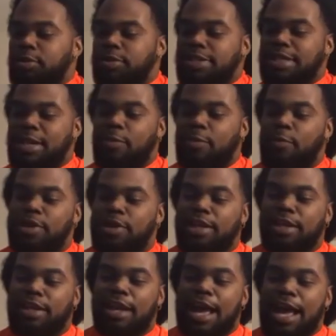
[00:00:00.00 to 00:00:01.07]
Is that when we
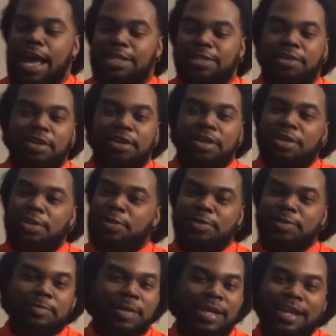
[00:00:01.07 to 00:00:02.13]
get guys on their
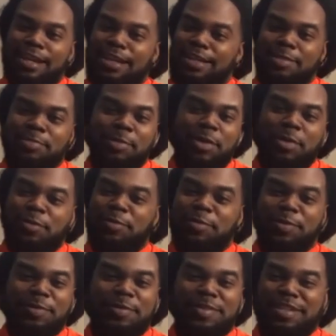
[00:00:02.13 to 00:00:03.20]
heels, man, it's
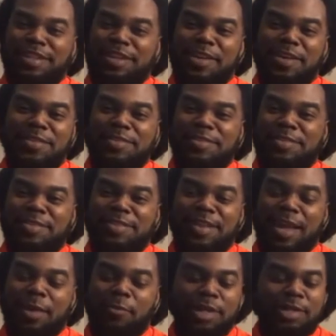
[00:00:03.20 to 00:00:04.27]
beautiful. You know,
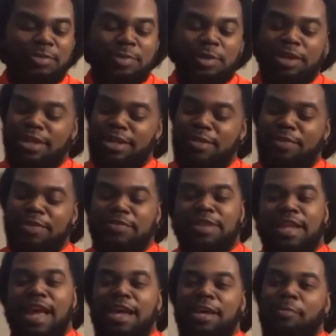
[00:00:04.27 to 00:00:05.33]
like once the defensive
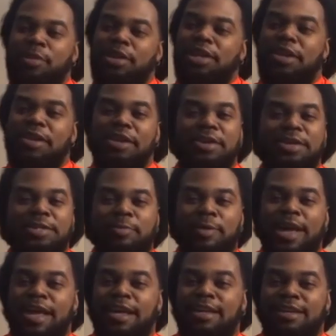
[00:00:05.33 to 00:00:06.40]
line can pin their ears
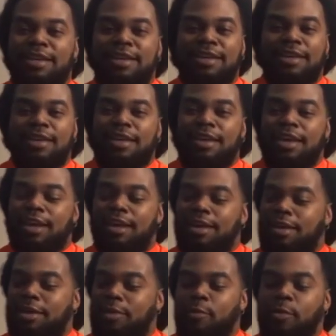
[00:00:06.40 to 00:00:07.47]
back,
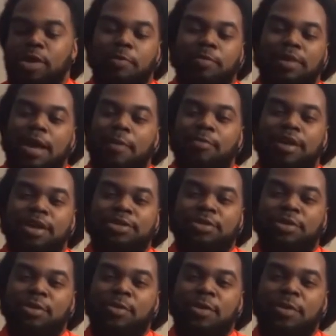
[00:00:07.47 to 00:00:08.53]
uh, we apply pressure
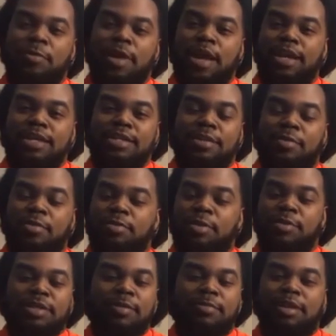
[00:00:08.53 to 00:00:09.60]
on the quarterback, he's going to
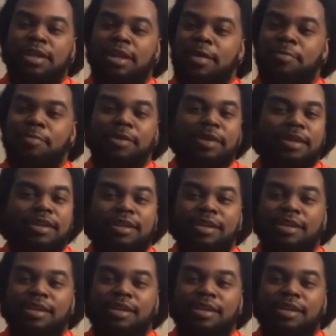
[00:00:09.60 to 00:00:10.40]
throw something up, and